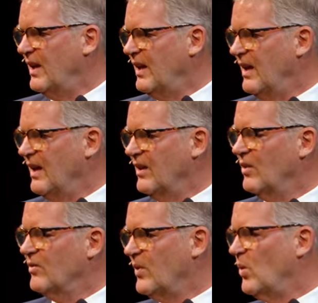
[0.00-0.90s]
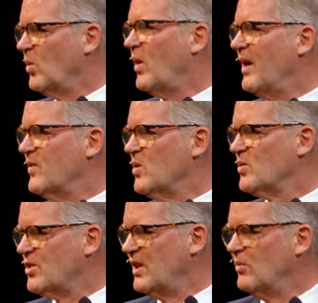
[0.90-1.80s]
and the photograph
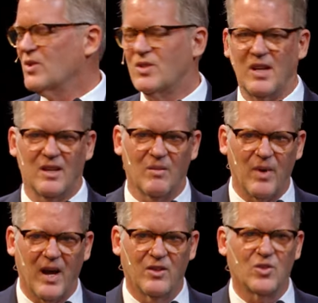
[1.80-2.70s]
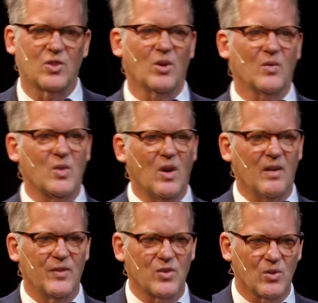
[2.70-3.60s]
you're seeing was taken by the sheriff's
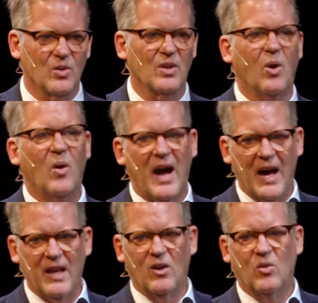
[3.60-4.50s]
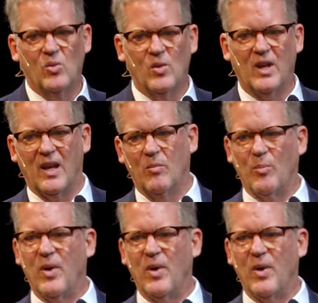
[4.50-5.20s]
officer in Ohio who came